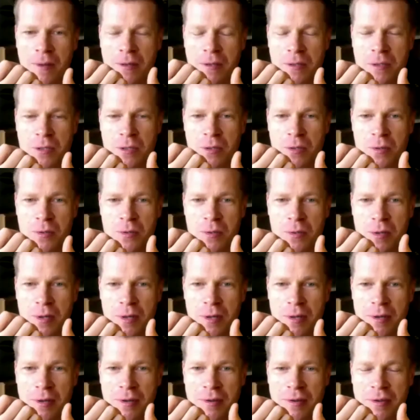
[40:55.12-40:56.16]
2,
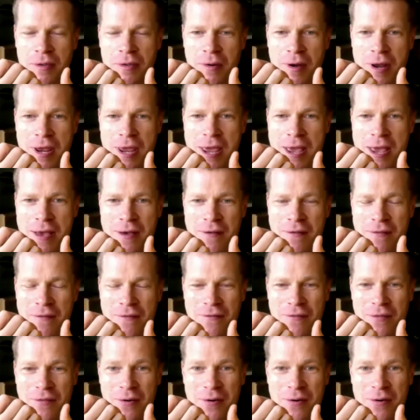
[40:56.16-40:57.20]
3,
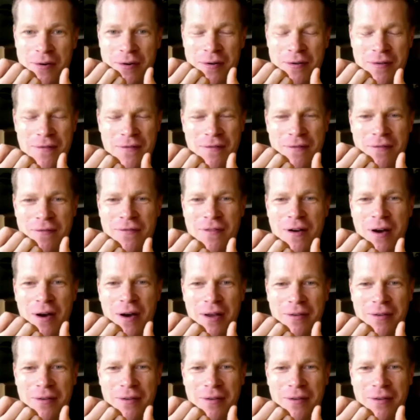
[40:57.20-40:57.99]
4, 5.